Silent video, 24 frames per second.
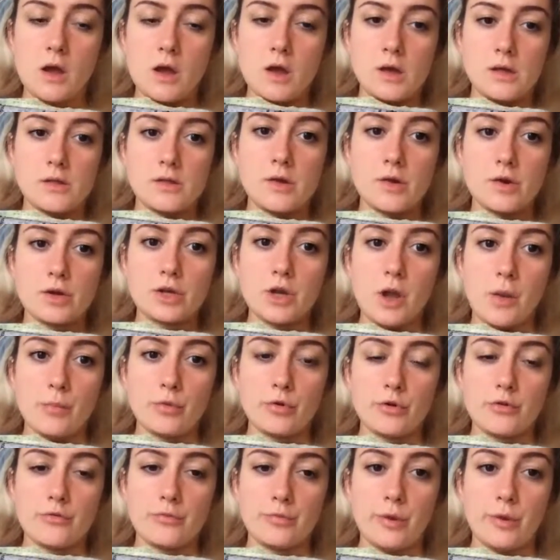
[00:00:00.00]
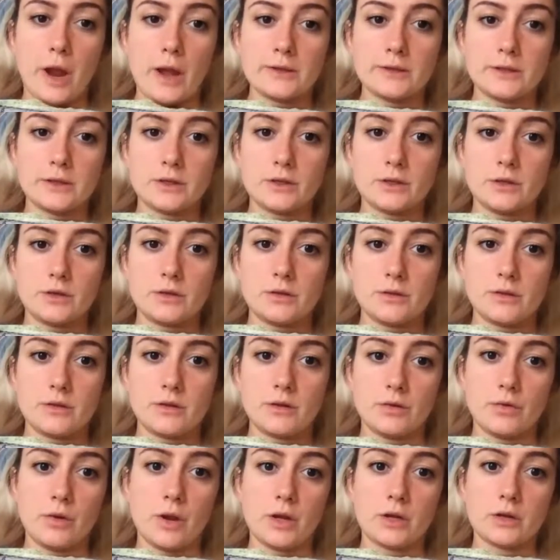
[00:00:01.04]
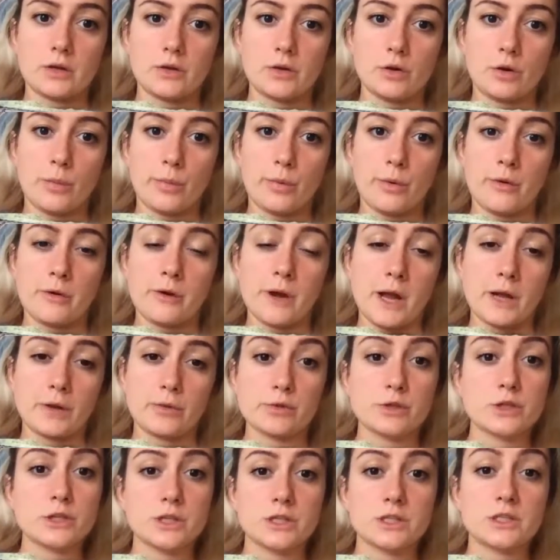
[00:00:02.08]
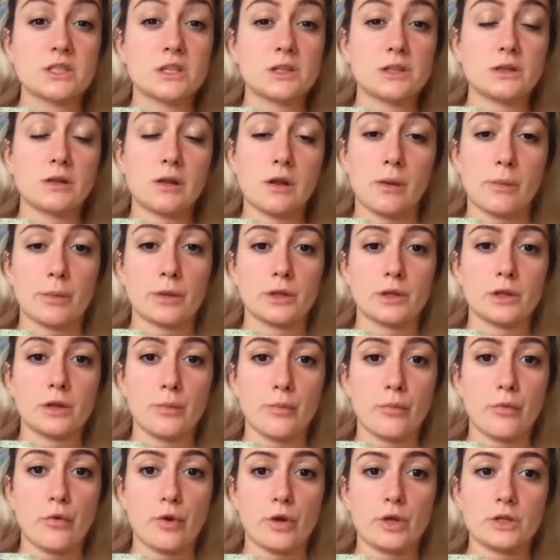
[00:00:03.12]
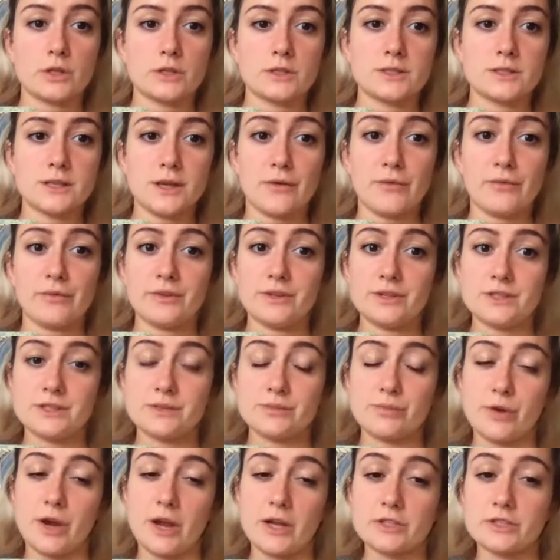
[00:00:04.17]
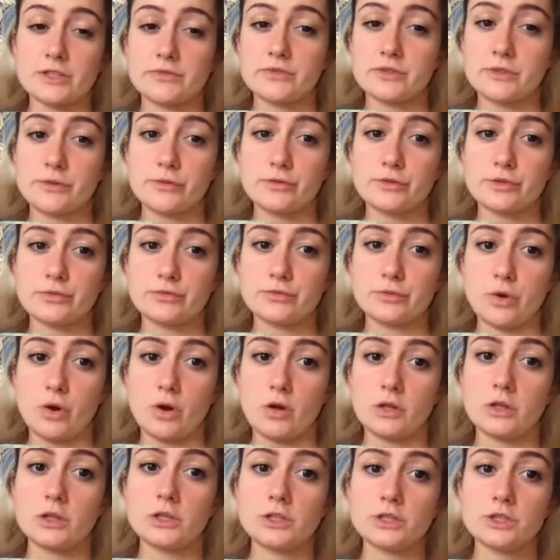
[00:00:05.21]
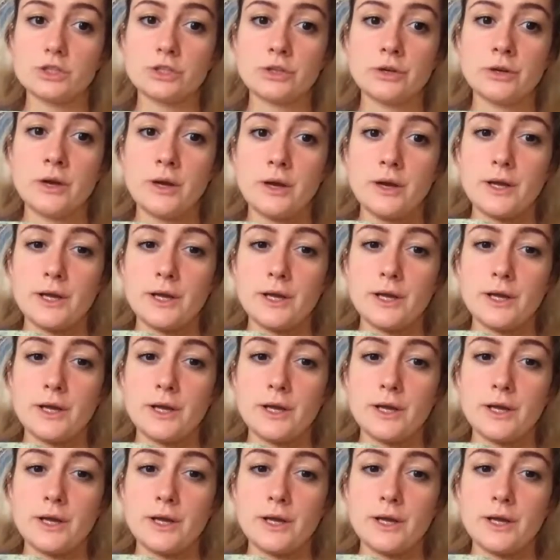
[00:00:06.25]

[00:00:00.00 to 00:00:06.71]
There are a number of practical and theoretical prerequisites that determine the importance of this branch of social knowledge,